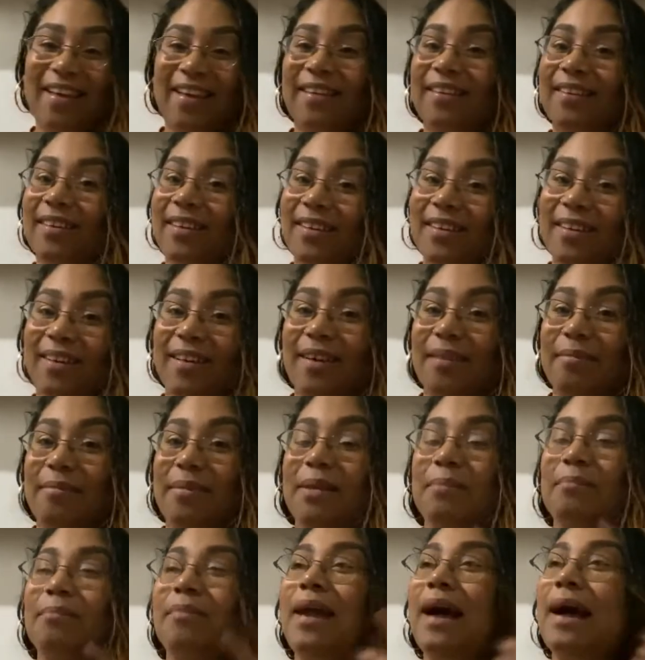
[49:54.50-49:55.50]
You know what I
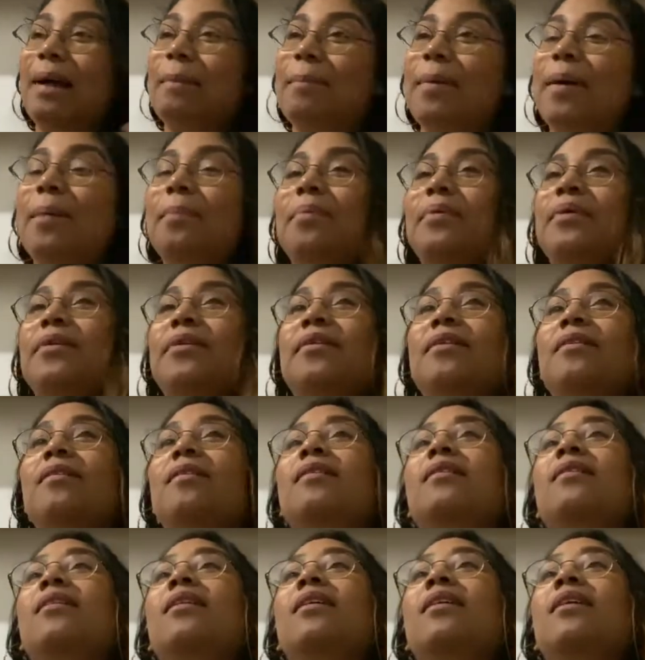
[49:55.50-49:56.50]
mean? Black
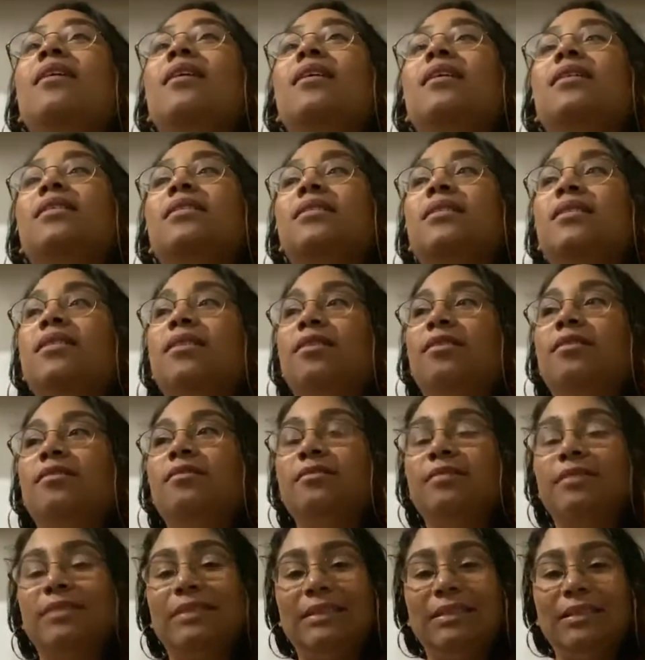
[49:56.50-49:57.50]
pepper, you
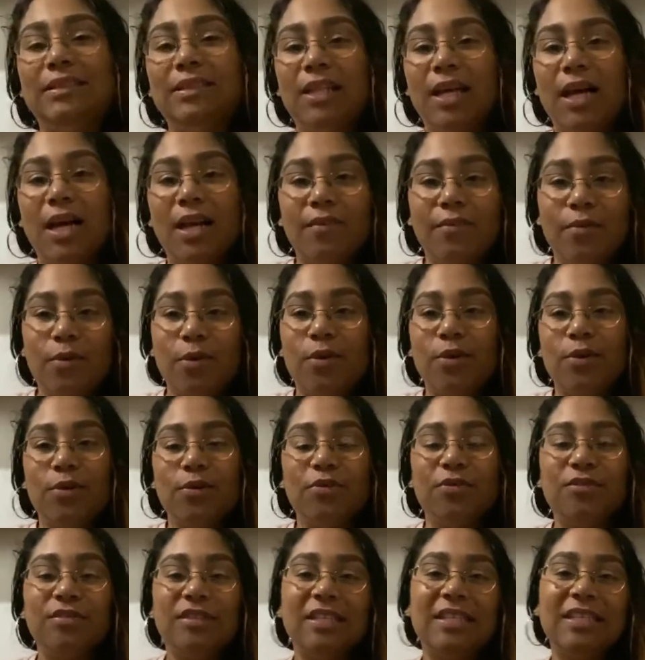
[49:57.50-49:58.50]
know, olive
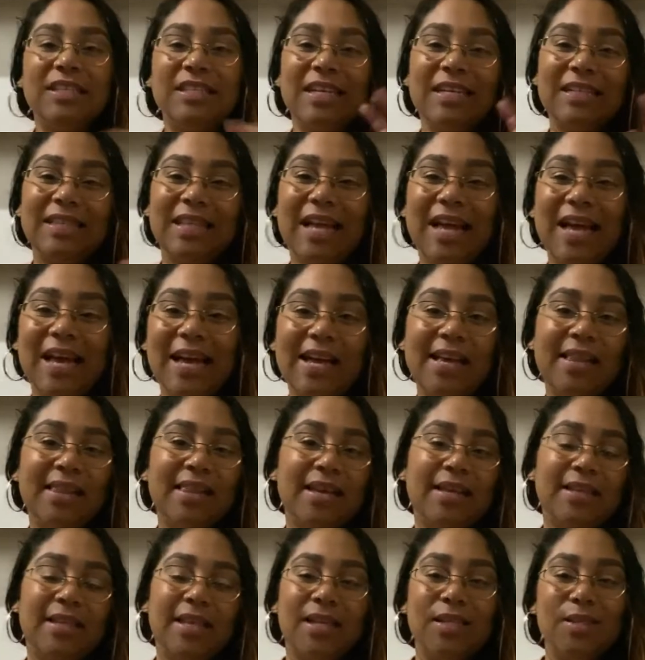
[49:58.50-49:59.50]
oil, things like that.
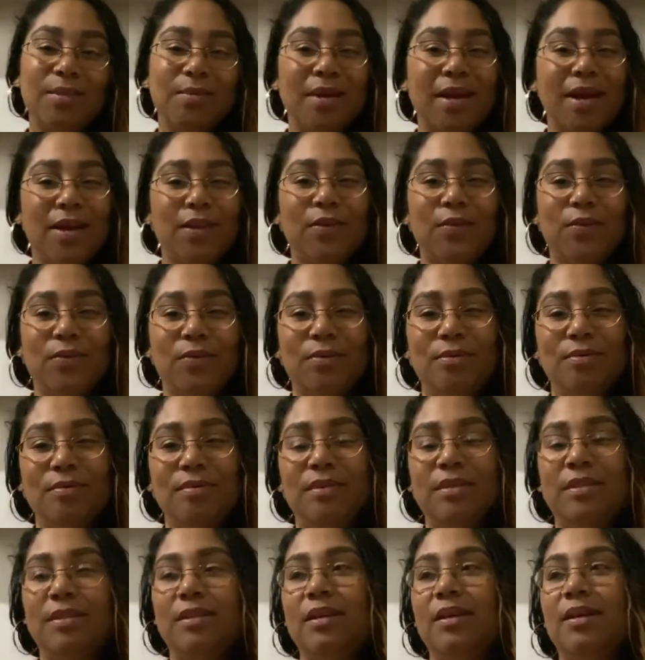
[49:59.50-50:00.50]
Like, that's what I
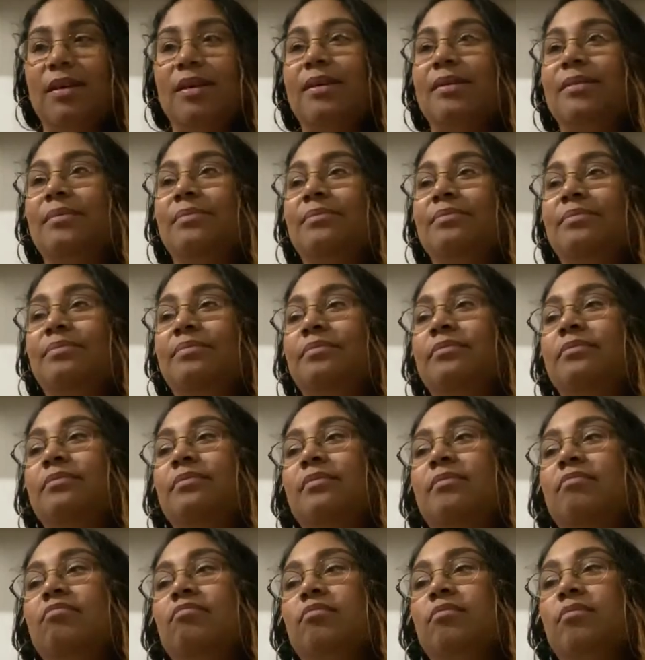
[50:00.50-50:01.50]
use. And,
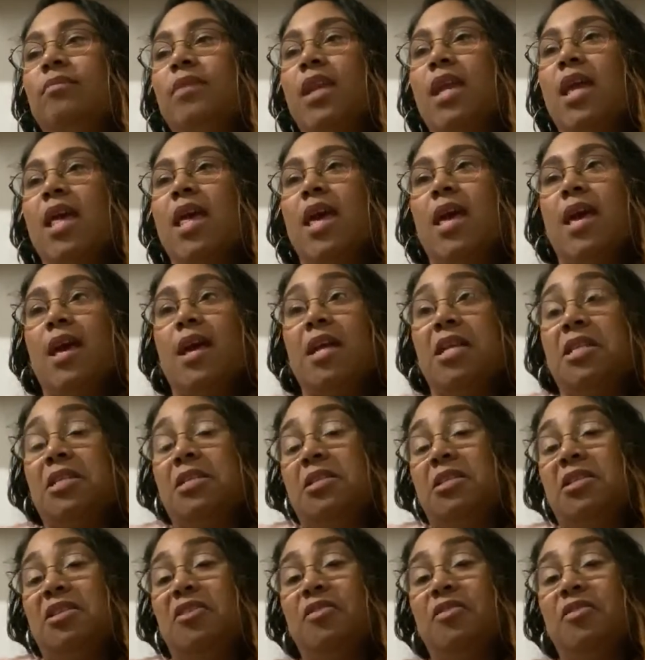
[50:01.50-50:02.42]
you